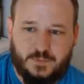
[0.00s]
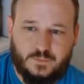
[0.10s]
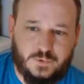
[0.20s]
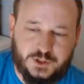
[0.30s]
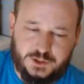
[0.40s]

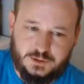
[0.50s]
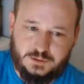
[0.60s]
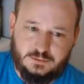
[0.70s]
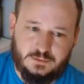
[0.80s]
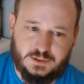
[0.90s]
which
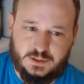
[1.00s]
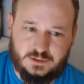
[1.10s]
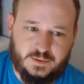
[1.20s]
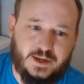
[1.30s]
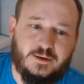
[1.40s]
was
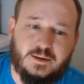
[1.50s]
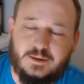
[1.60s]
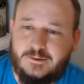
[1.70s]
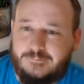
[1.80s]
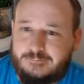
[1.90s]
this way.
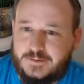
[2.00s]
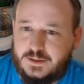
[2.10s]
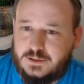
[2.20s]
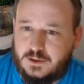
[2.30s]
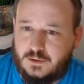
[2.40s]

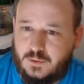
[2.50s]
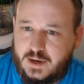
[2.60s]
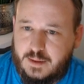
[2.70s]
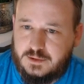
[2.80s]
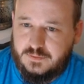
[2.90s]
So what
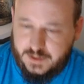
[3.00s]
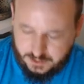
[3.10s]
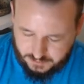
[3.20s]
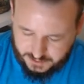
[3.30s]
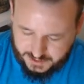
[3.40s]
happens if I
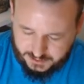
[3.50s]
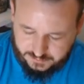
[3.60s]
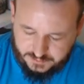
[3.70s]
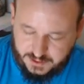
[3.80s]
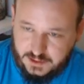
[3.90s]
go
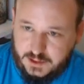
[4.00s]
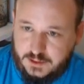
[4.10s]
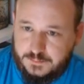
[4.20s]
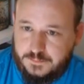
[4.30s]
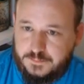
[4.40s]
negative 90?